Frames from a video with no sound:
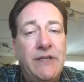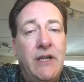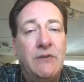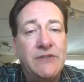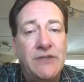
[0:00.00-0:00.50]

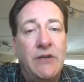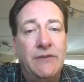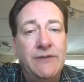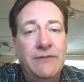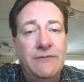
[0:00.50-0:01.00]

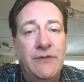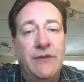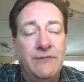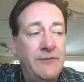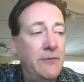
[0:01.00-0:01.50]
result
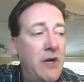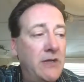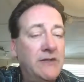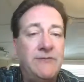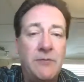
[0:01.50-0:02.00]
for
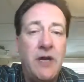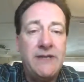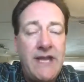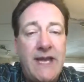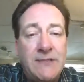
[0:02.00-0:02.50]

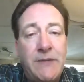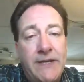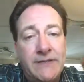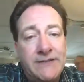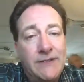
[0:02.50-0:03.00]
Vermont
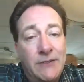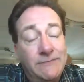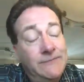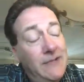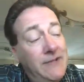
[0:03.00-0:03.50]
taxpayers. So,
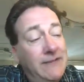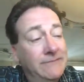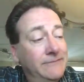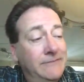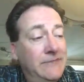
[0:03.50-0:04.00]

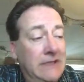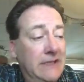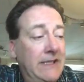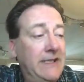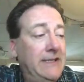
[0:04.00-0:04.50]

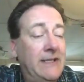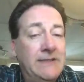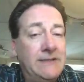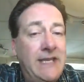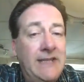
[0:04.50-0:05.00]
it
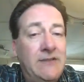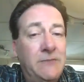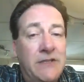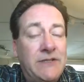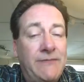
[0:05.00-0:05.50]
doesn't take too
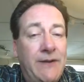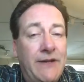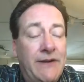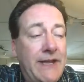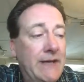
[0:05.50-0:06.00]
much to
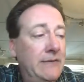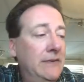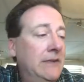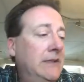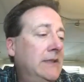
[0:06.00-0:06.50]
figure it out.
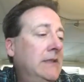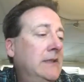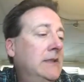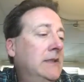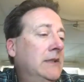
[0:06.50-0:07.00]

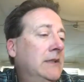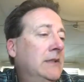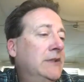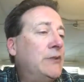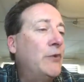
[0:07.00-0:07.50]

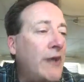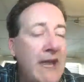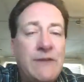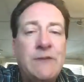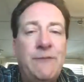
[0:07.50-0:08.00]
So we're going to
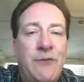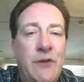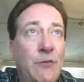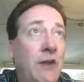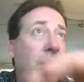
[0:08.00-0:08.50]
have some
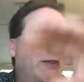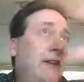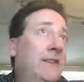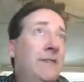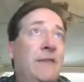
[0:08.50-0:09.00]
fun with all
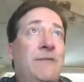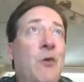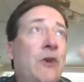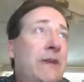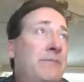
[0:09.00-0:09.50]
the
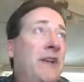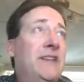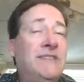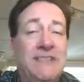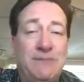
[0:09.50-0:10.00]

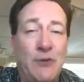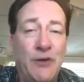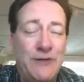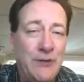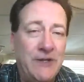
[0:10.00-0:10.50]
40-plus
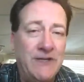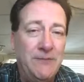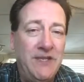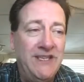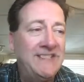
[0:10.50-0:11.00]
exploratory
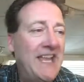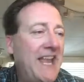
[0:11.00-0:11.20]
committees,